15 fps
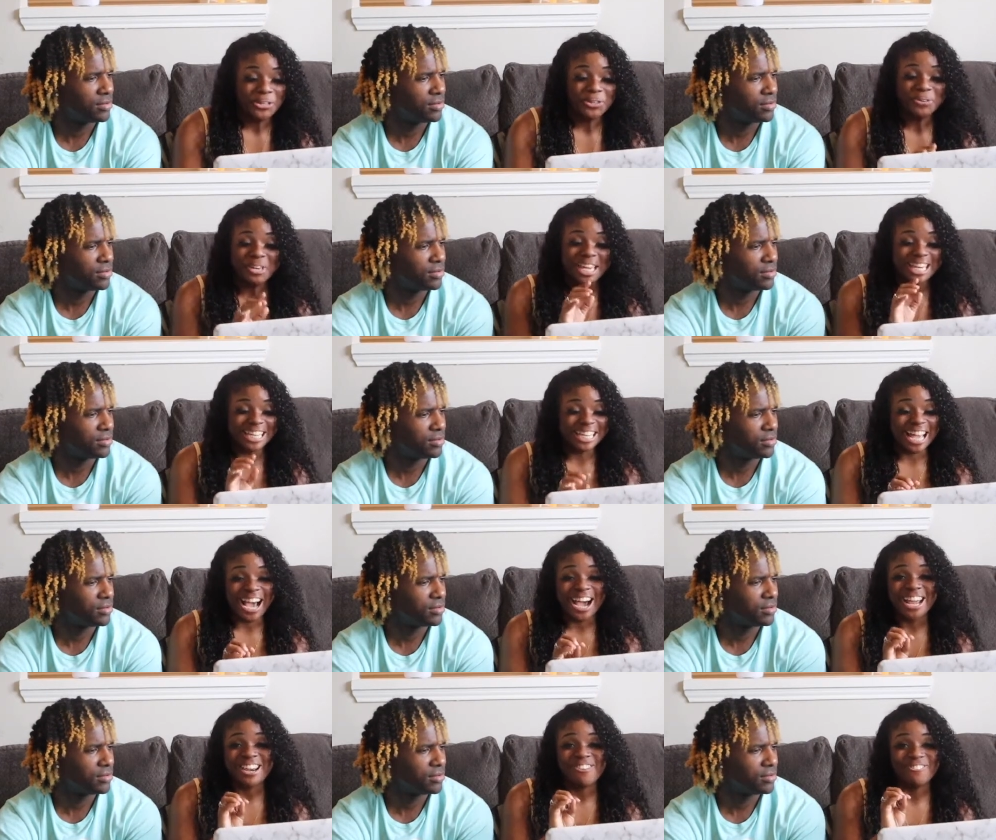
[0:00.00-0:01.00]
Speaker 1: You
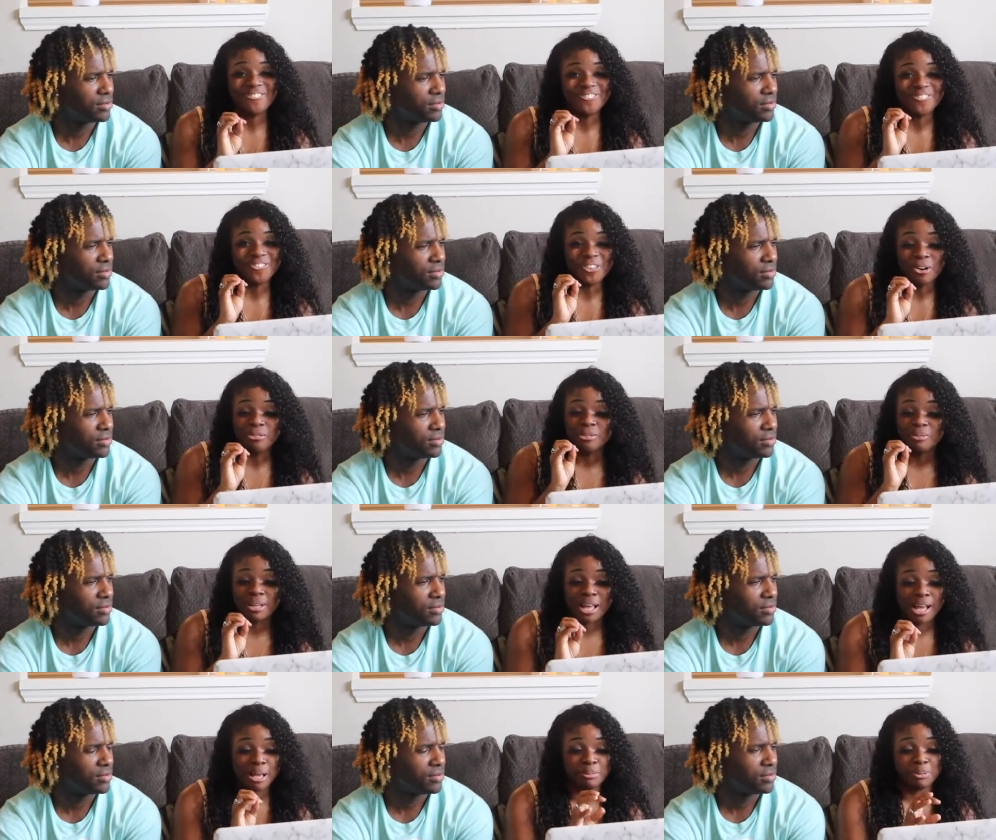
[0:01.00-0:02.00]
cannot run from the
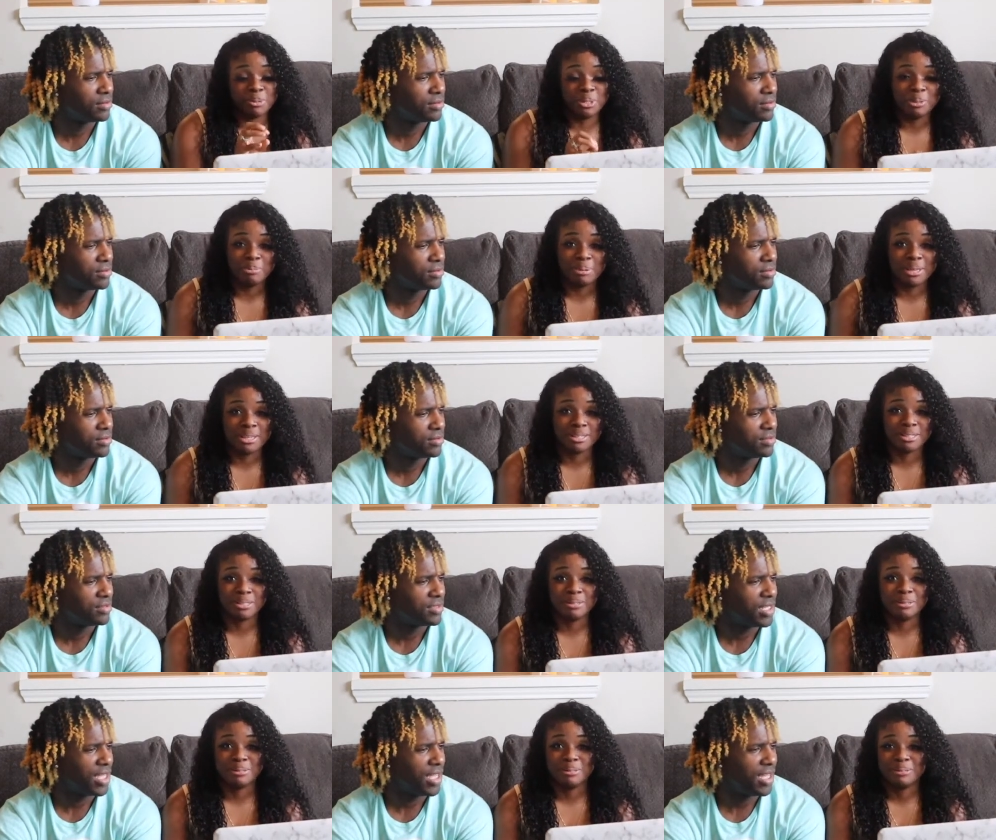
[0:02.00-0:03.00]
cops with them pants
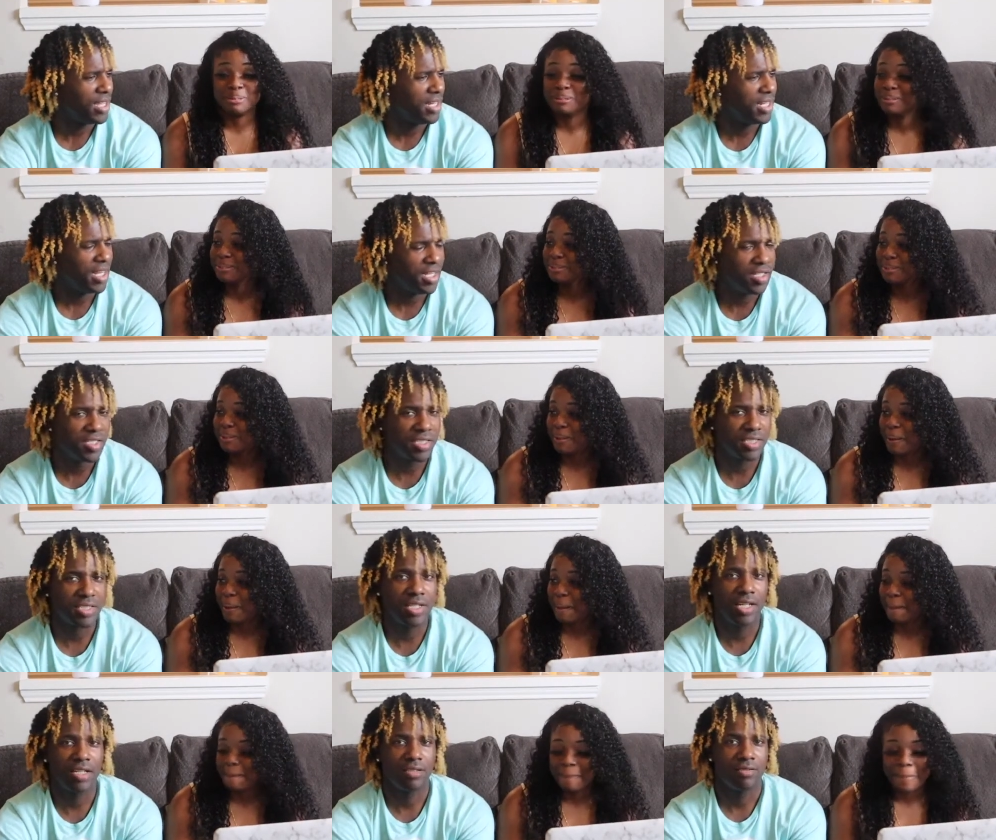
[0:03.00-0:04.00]
on.
Speaker 2: And they hooked
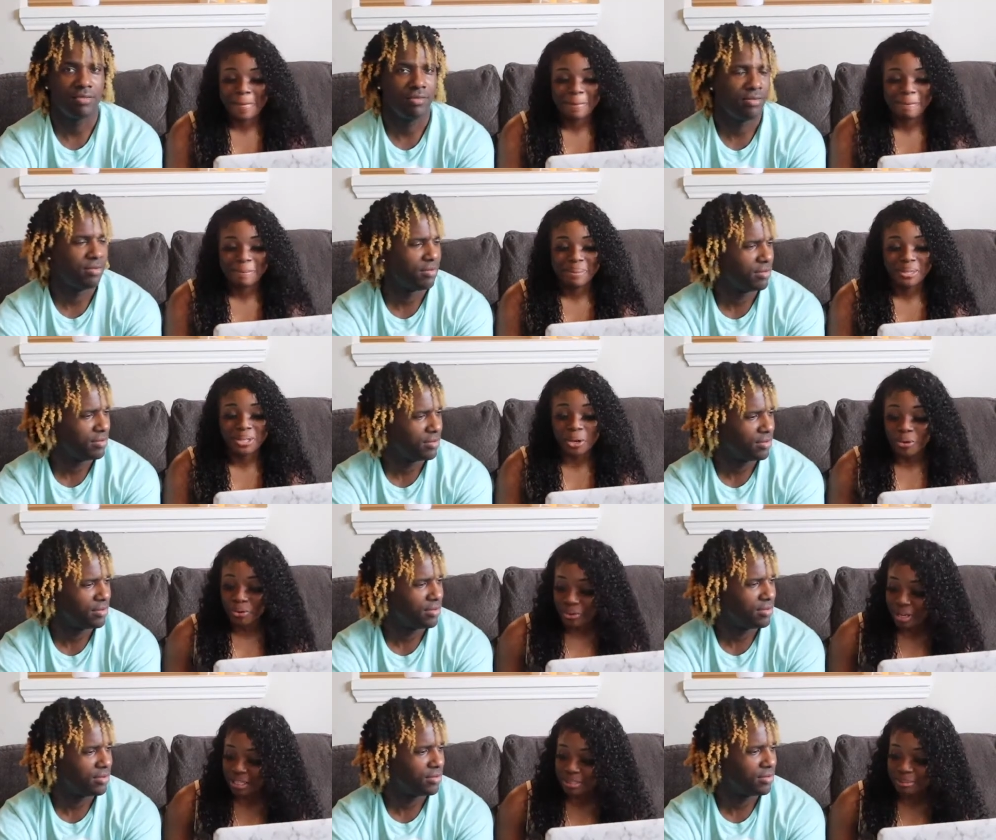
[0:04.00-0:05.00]
together.
Speaker 1: Yo,
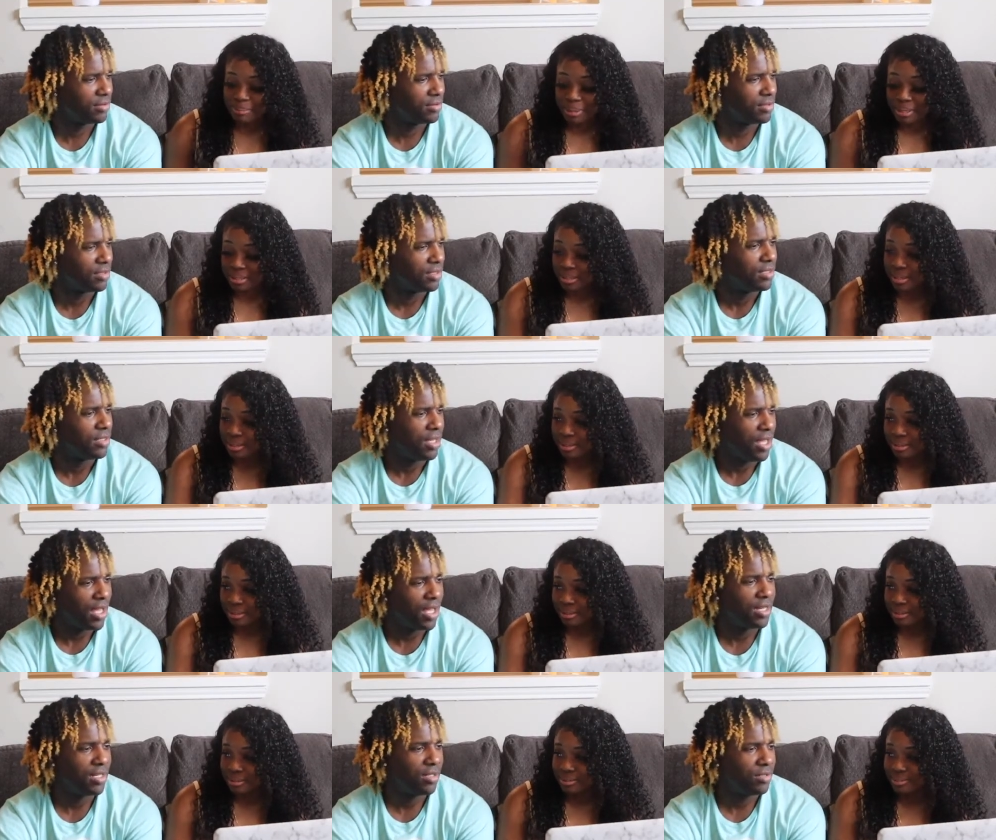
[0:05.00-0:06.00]
you got some pants like that.
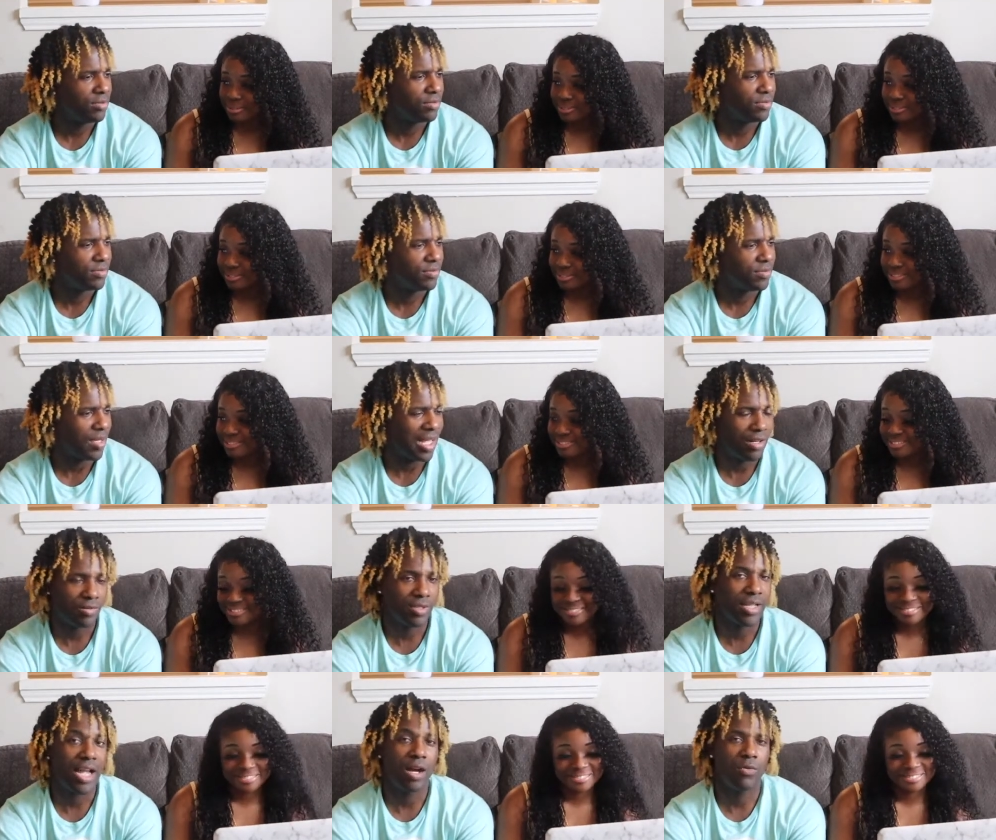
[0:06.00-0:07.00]
Speaker 2: I know. I
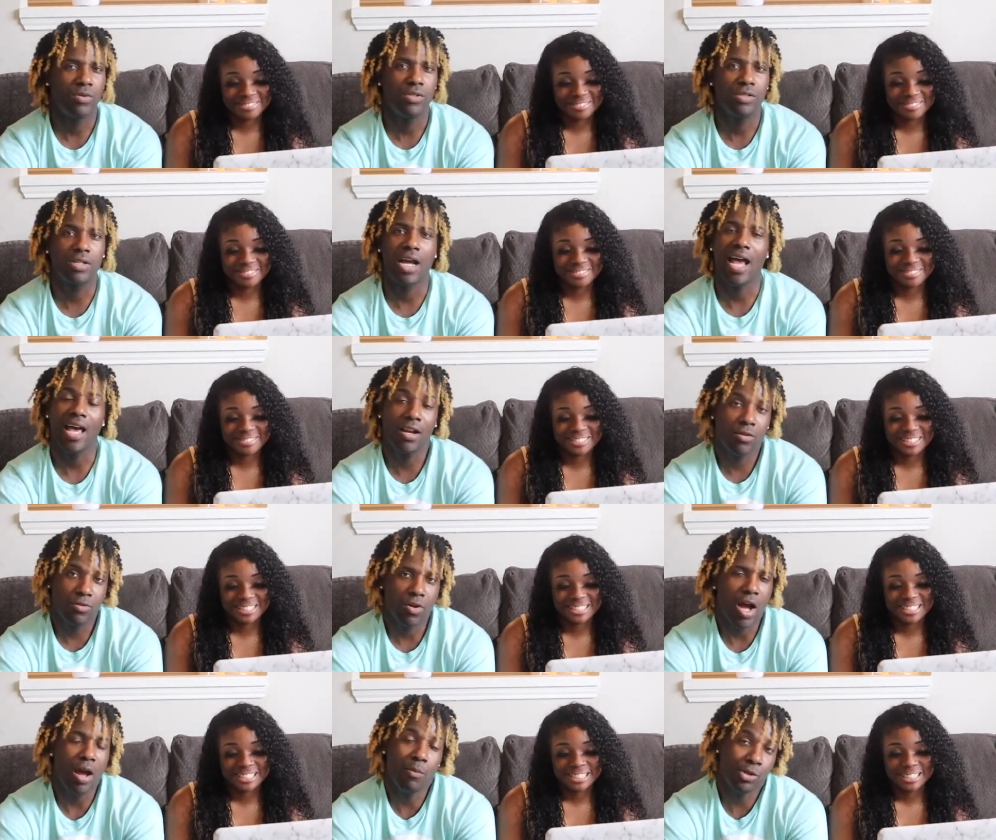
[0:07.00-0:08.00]
don't think I would hook. I don't
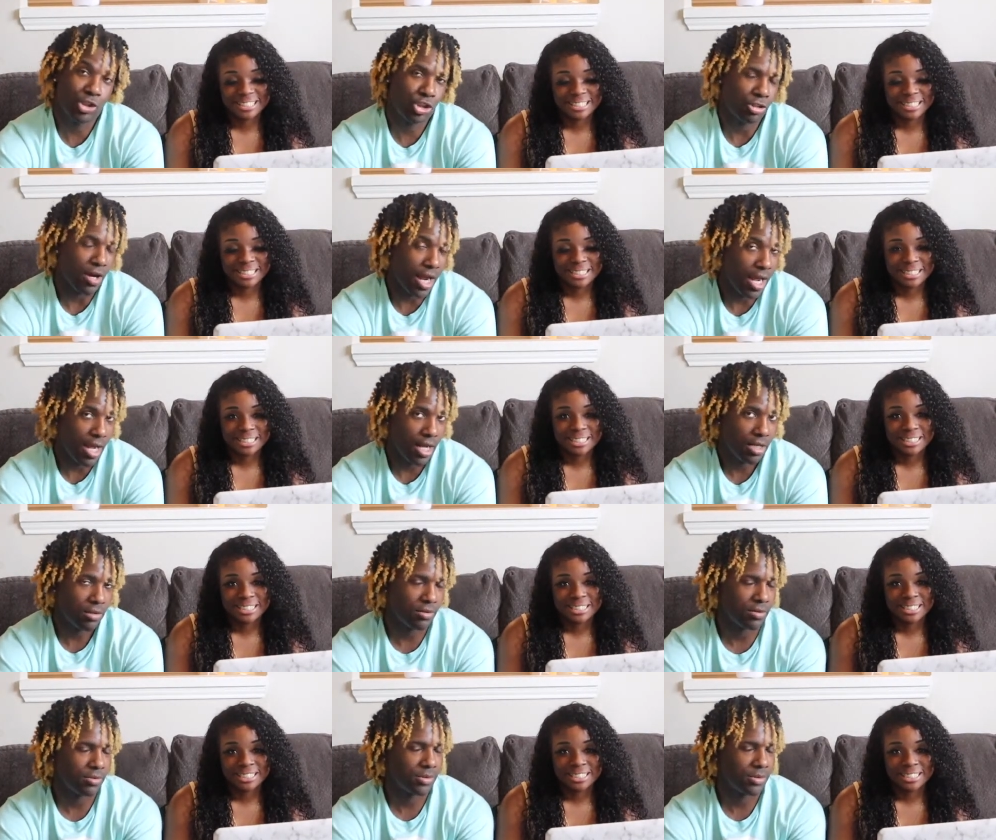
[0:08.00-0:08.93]
know. I'm going to try it. You know what